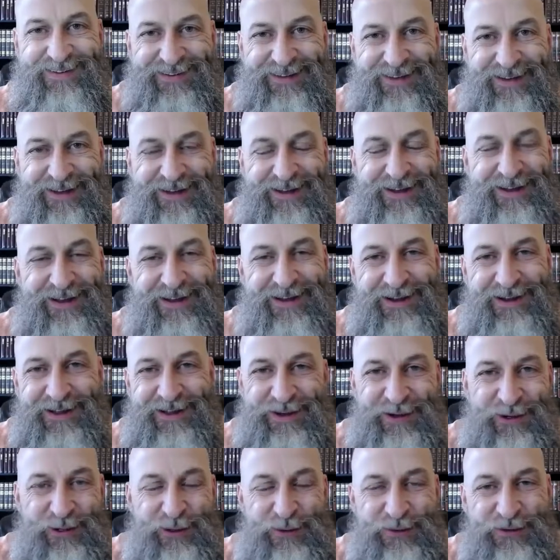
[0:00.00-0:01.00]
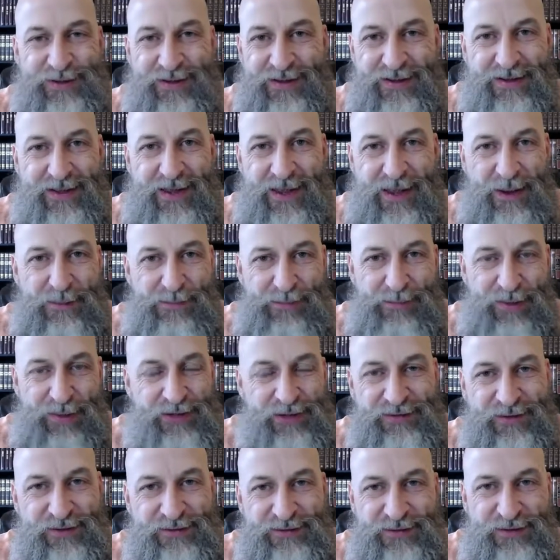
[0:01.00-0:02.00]
Hallelujah and
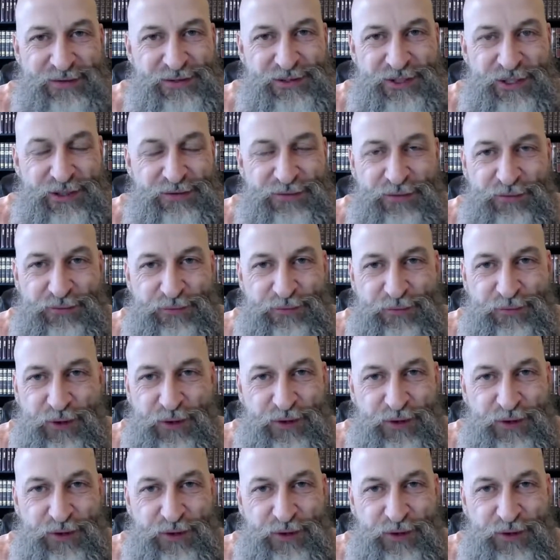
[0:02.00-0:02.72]
blessings in Jesus, friends.